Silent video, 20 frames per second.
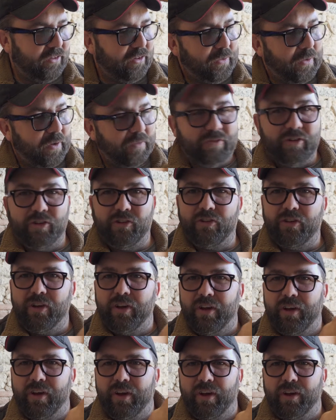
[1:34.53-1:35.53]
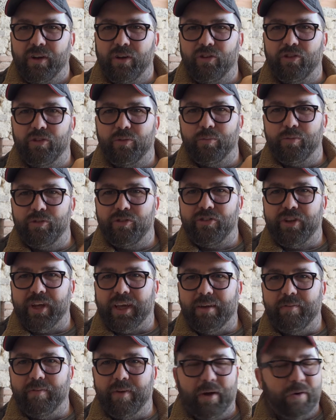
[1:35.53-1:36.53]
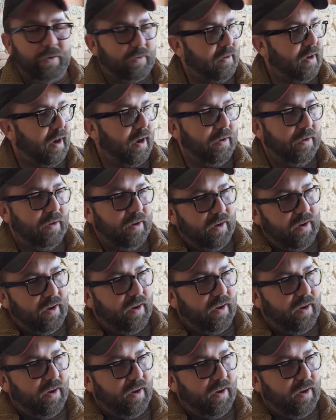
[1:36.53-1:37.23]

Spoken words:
so I've just got some sticky velcro,